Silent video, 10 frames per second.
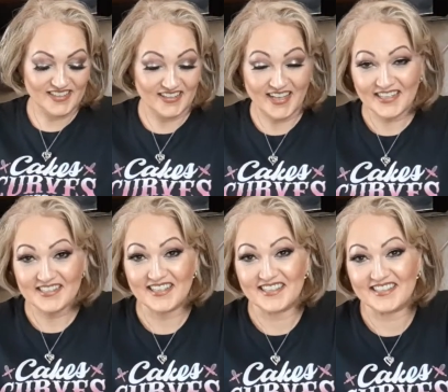
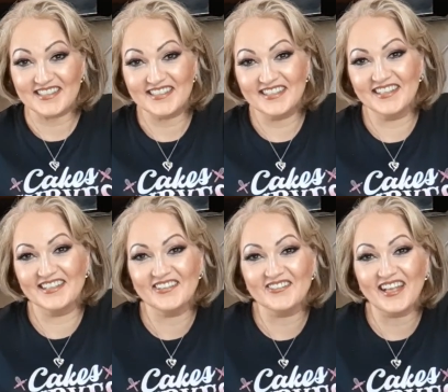Alexis,
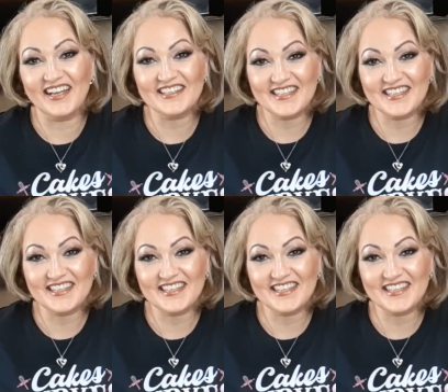you like